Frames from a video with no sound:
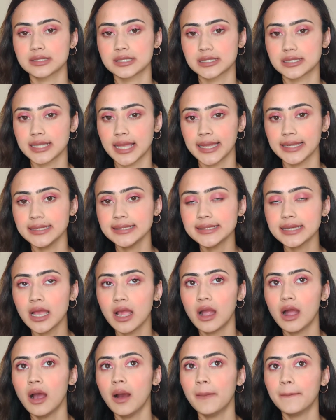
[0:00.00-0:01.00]
side.
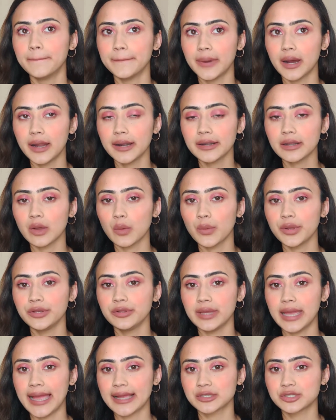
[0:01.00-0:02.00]
But when
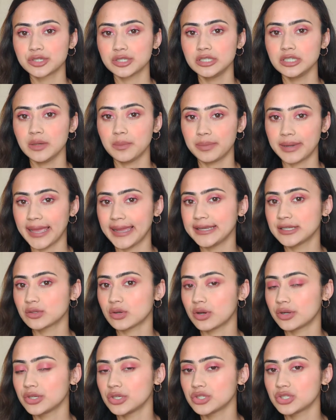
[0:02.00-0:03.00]
you actually apply it
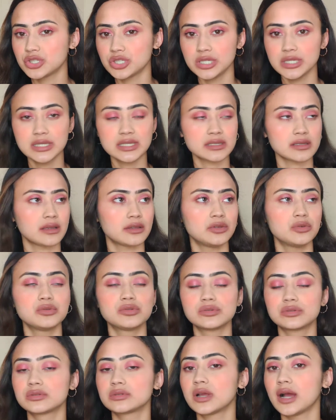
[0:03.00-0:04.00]
on your cheeks, you
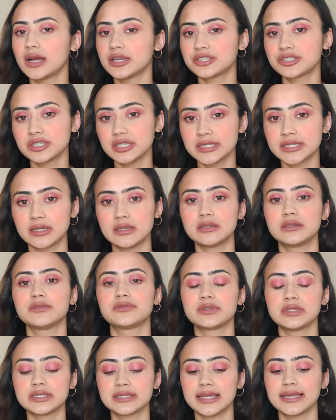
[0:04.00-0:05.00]
can't really tell a difference.